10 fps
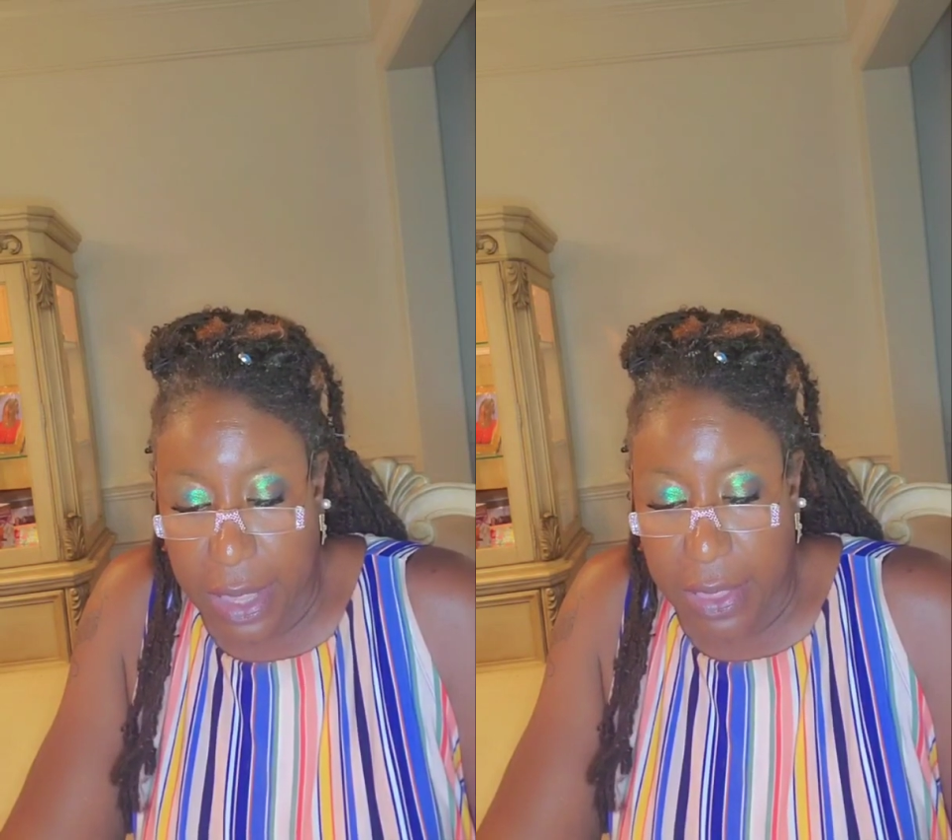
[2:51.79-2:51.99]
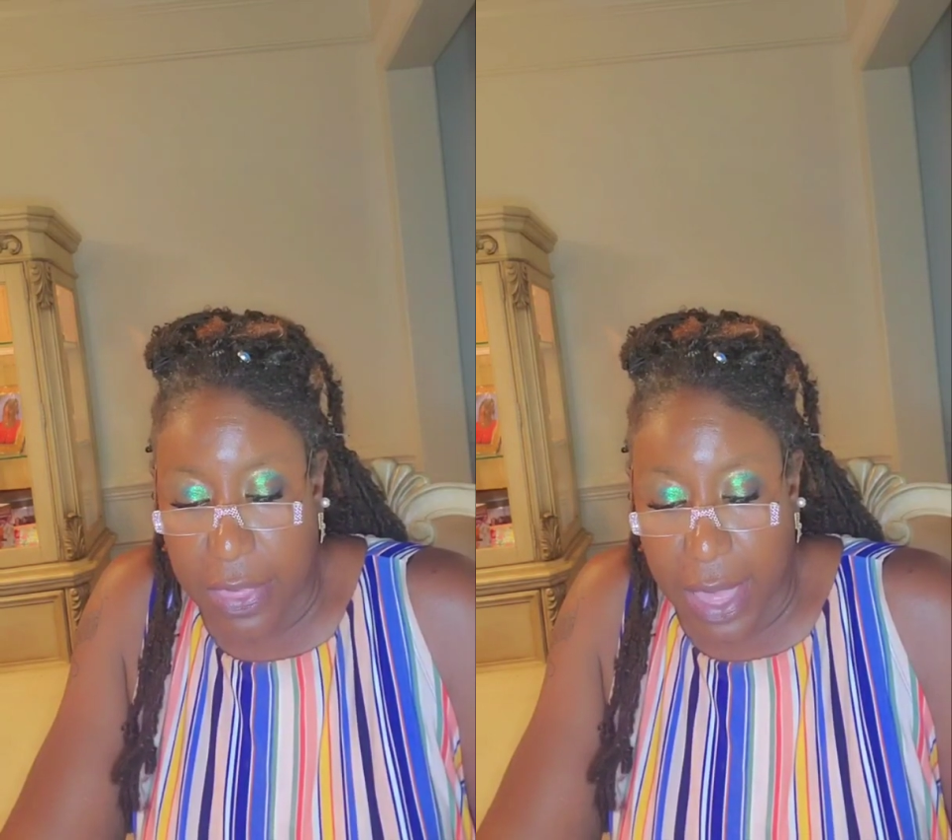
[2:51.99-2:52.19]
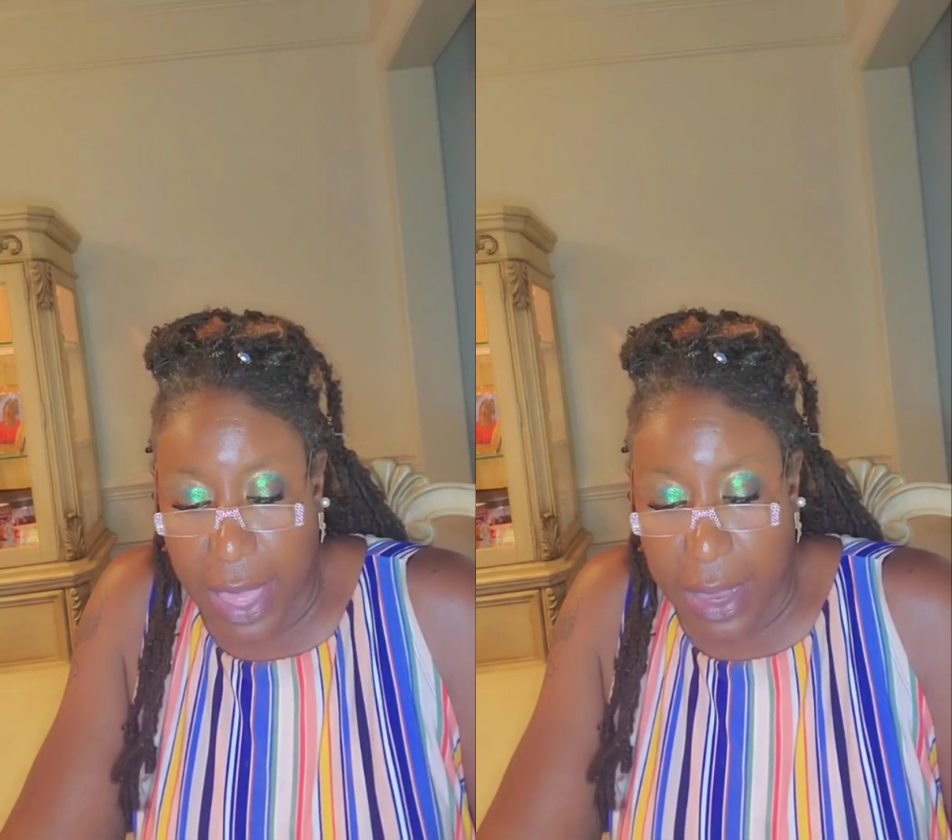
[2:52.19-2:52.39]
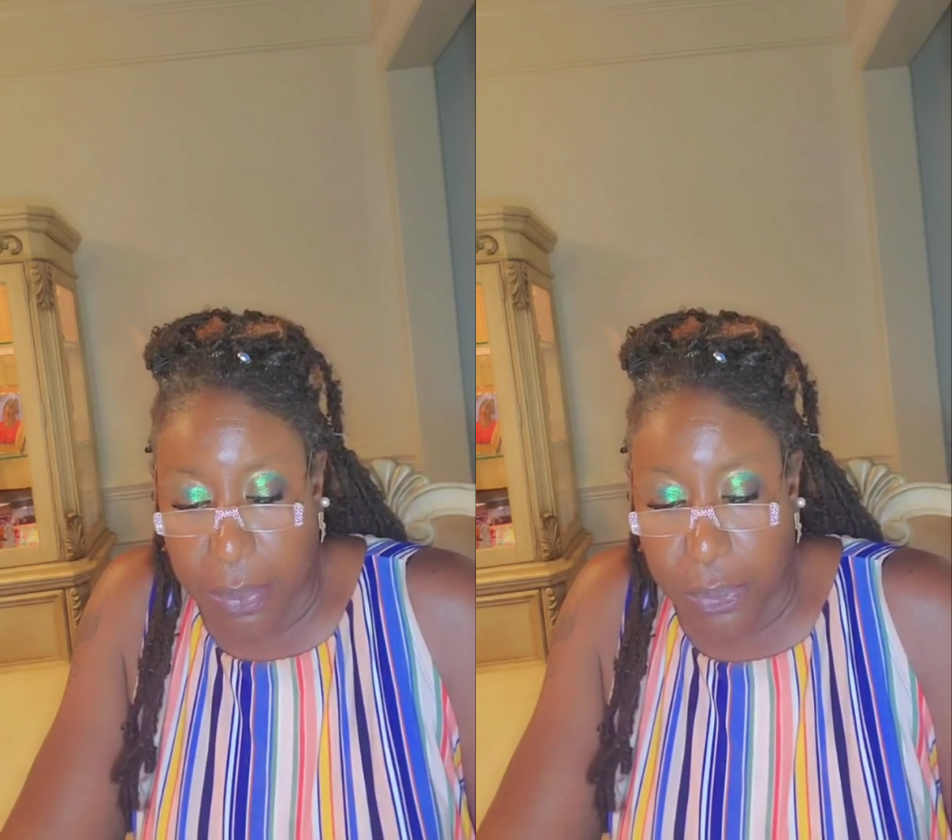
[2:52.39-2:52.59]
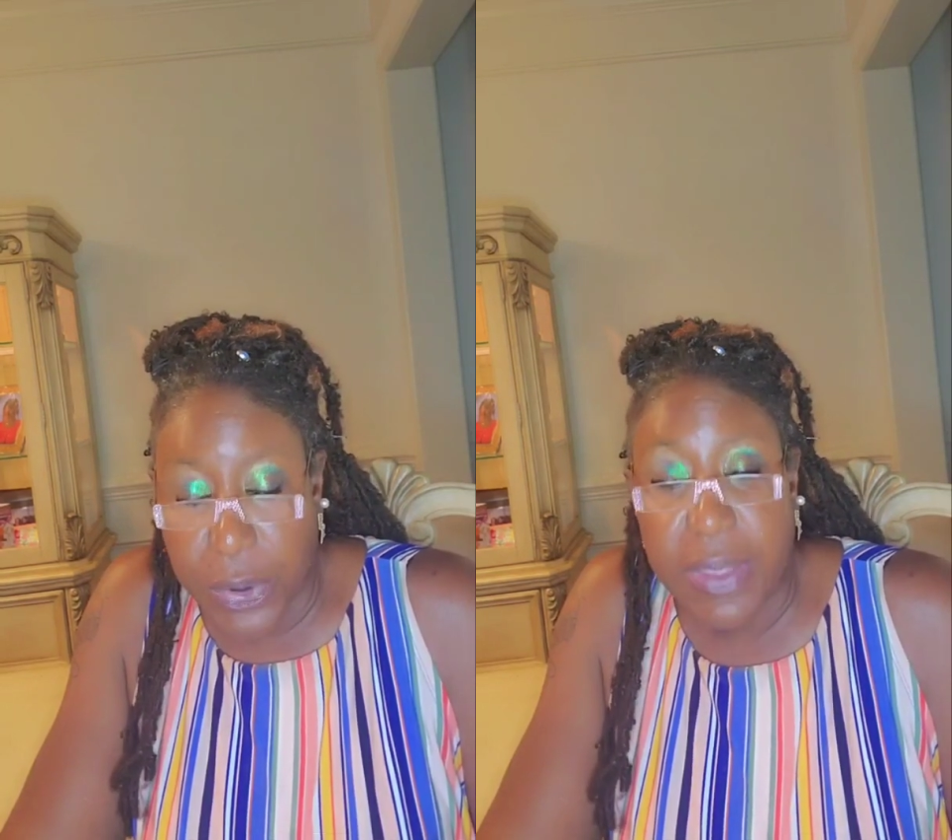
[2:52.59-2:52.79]

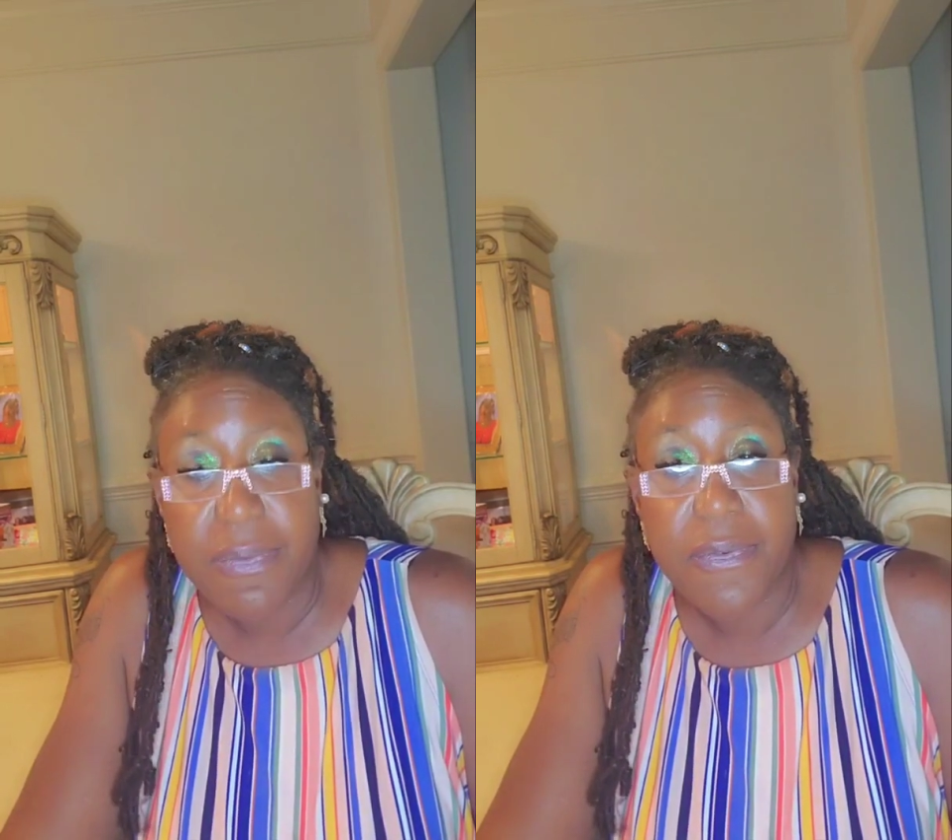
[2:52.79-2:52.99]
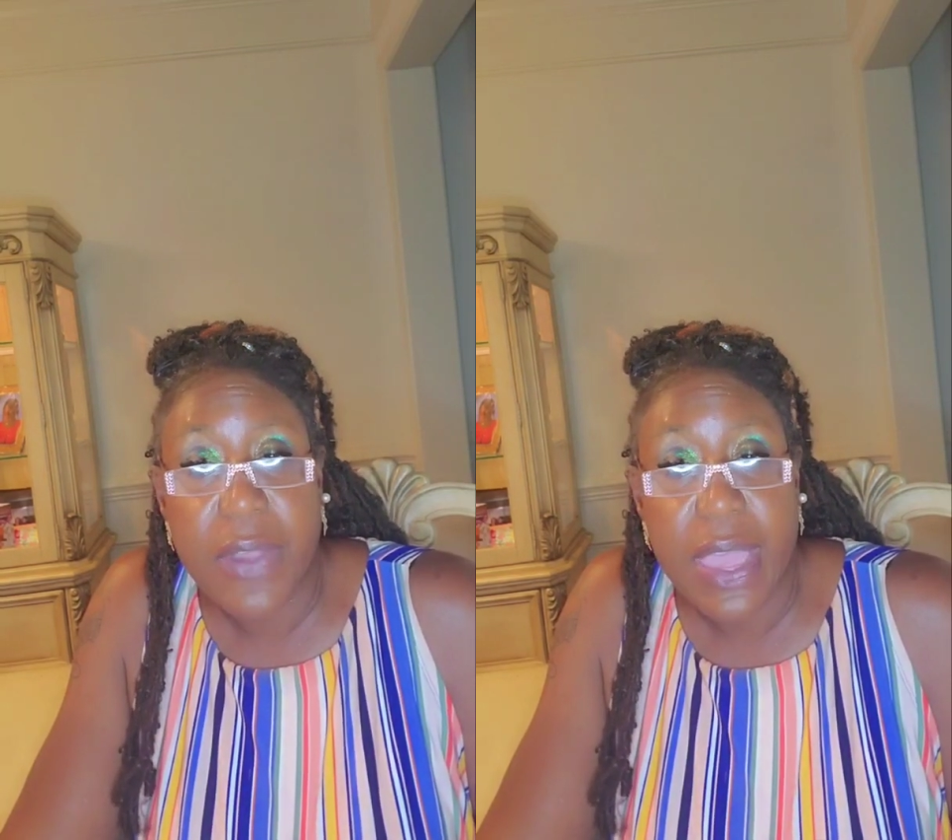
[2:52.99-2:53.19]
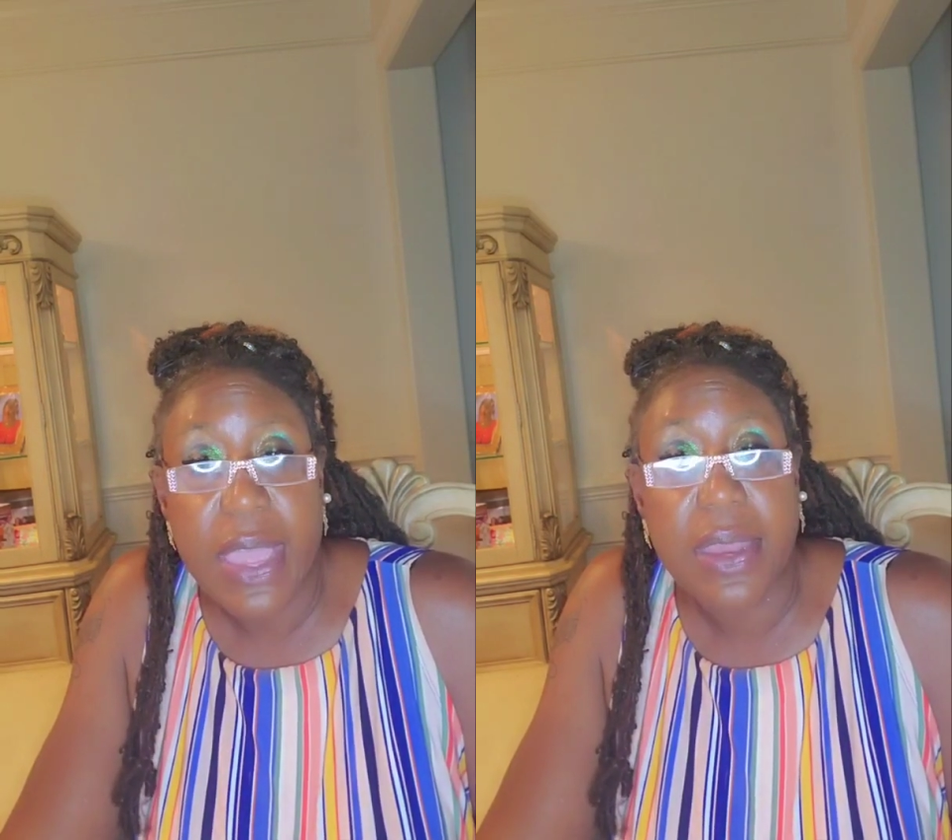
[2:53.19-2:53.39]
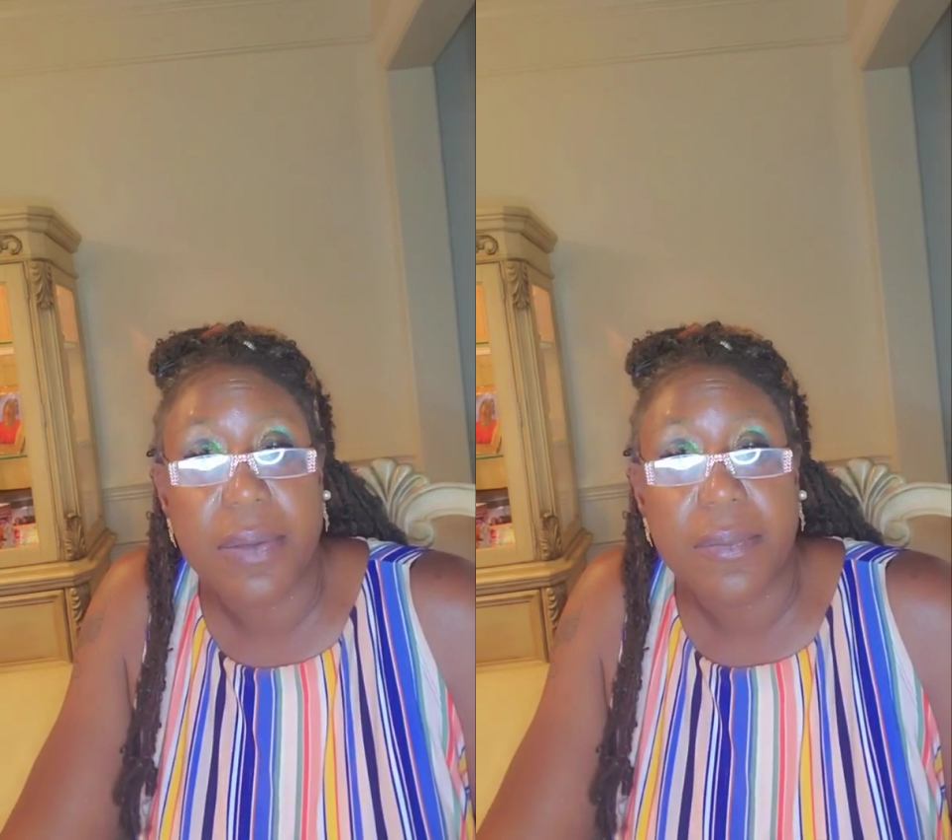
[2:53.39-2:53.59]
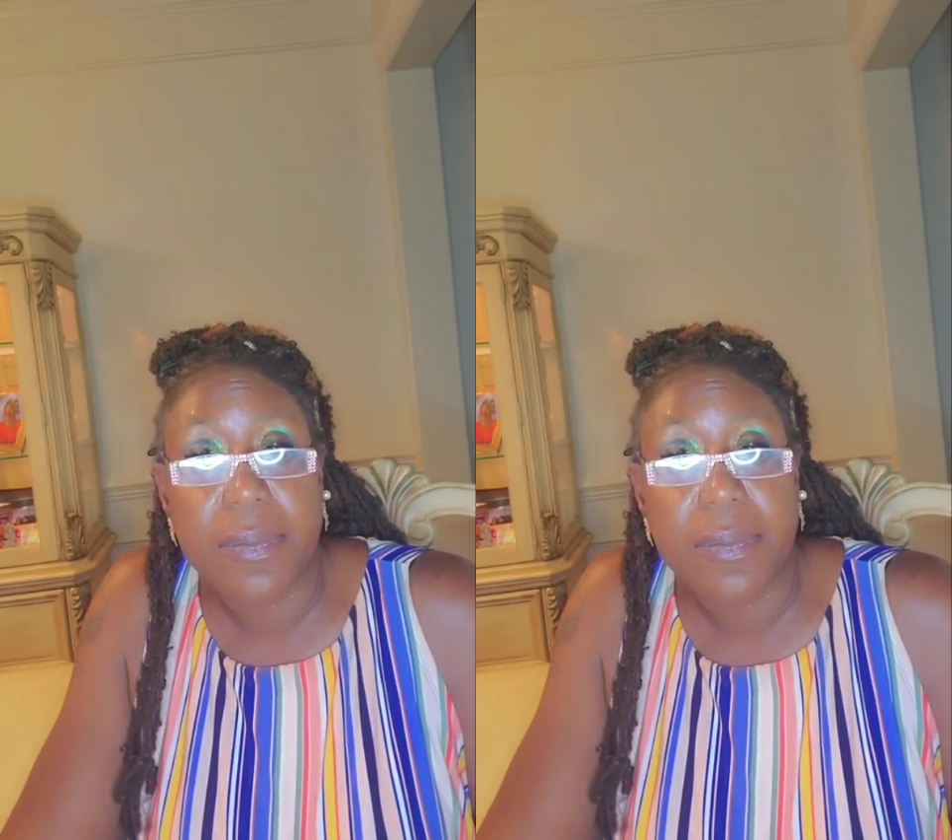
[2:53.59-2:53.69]
that prevent